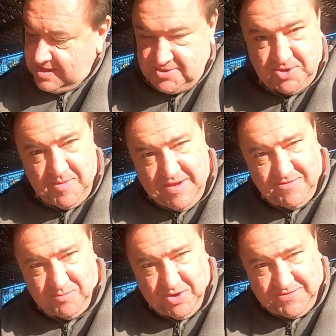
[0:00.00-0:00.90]
So I'm
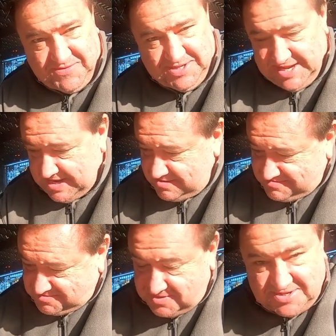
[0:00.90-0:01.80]
having breakfast at
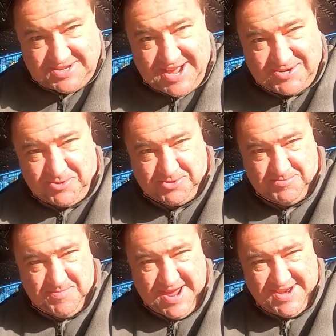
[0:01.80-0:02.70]
Taco
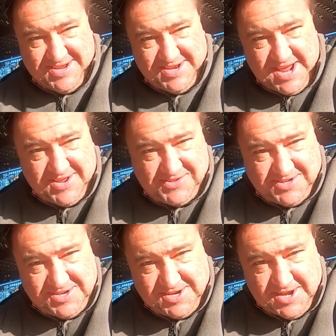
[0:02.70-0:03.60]
Cabana, and Aunt
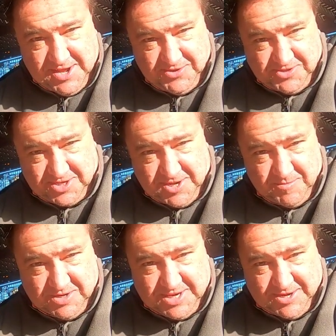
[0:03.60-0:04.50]
Cindy and I used to
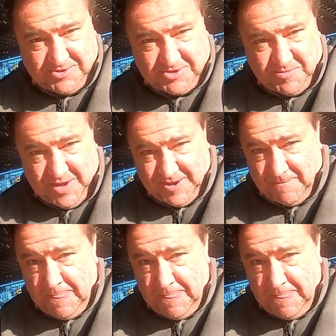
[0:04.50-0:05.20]
come to Taco Cabana